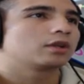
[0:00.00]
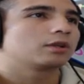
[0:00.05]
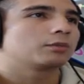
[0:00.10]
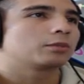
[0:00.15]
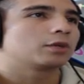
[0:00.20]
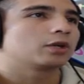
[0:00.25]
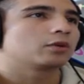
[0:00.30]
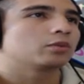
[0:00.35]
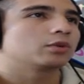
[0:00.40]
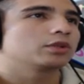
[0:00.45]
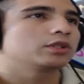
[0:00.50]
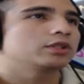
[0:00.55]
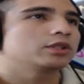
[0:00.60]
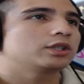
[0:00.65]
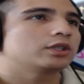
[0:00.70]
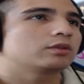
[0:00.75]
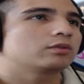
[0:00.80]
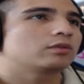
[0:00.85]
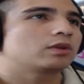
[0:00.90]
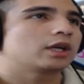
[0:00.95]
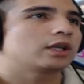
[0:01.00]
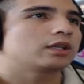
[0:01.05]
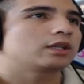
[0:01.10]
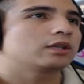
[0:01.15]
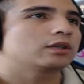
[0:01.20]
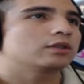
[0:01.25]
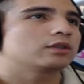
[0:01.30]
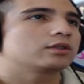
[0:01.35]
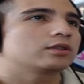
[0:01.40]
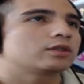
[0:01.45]
But really, right
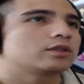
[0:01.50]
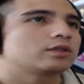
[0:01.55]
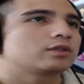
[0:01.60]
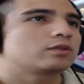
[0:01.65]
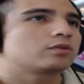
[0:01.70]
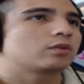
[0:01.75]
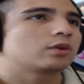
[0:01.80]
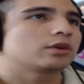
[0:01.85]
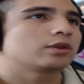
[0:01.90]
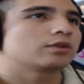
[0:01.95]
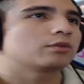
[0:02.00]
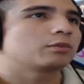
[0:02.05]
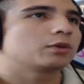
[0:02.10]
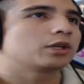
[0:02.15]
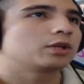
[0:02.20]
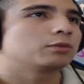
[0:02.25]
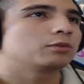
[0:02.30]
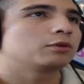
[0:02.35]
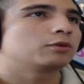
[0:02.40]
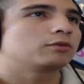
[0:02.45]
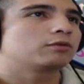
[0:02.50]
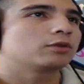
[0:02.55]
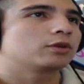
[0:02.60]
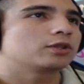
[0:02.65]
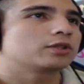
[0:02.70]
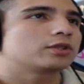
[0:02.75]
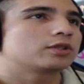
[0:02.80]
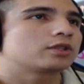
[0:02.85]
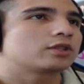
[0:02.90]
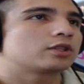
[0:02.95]
here, this is where the money move
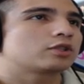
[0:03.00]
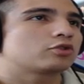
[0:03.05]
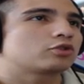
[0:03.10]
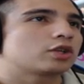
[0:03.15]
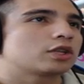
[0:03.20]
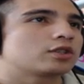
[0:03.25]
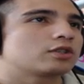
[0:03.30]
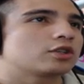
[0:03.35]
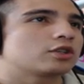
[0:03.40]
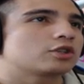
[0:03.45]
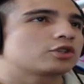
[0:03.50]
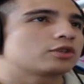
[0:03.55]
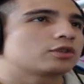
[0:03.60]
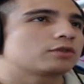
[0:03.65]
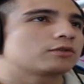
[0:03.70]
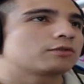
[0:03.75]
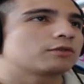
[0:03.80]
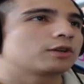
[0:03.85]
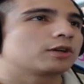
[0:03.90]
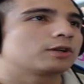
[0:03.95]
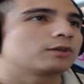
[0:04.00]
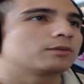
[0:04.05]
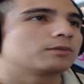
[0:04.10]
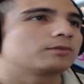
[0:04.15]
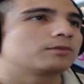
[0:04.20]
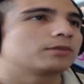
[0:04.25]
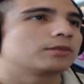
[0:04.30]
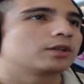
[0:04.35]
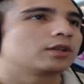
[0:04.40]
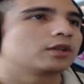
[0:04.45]
was. This transition from
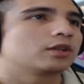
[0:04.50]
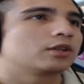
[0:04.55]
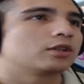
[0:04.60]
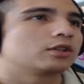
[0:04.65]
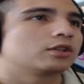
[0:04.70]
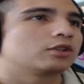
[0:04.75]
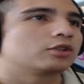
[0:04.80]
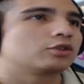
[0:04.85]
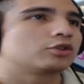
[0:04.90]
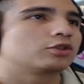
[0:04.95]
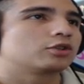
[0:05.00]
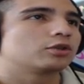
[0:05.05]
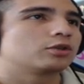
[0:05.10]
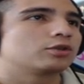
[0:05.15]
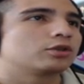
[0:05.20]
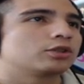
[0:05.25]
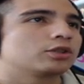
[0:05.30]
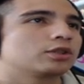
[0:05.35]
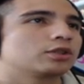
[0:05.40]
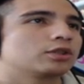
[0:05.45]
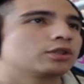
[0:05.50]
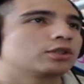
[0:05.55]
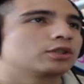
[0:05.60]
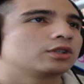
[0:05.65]
the shoulder,